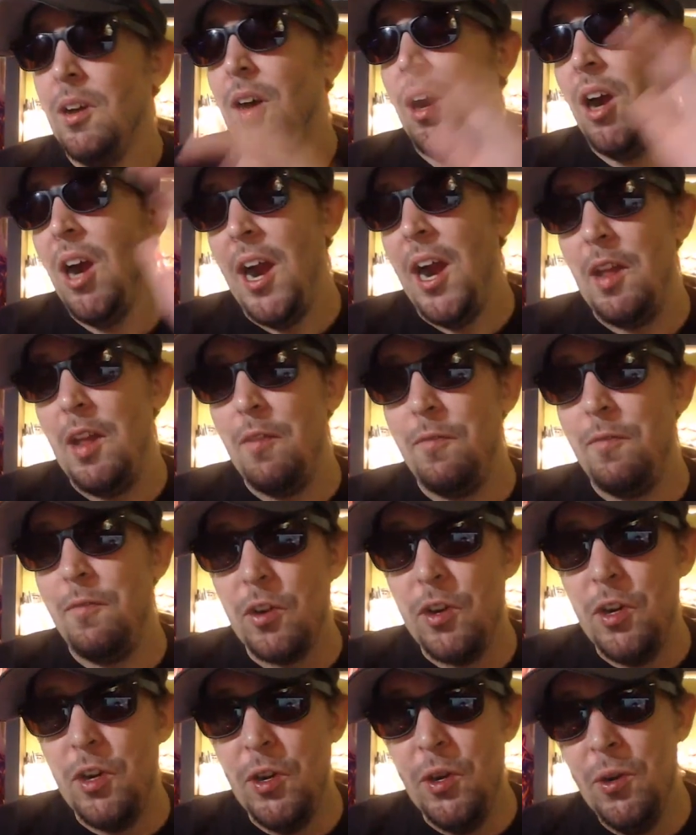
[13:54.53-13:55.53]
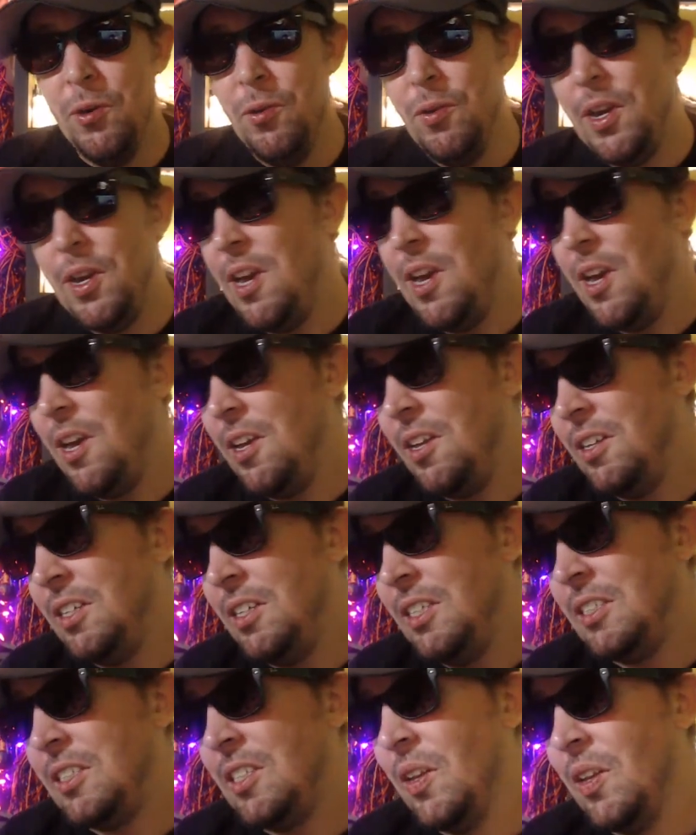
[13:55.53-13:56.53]
All right, if you're new
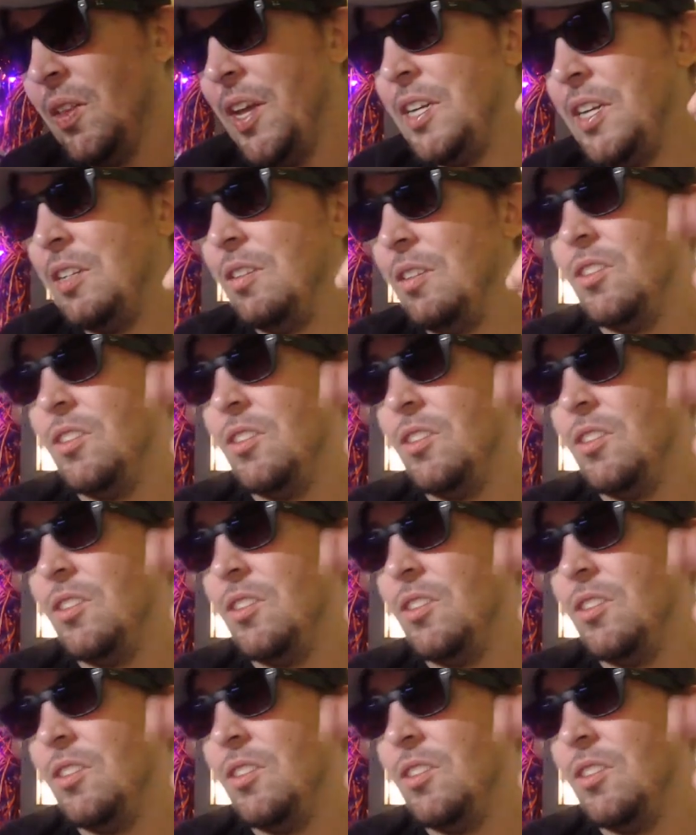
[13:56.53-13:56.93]
to, like,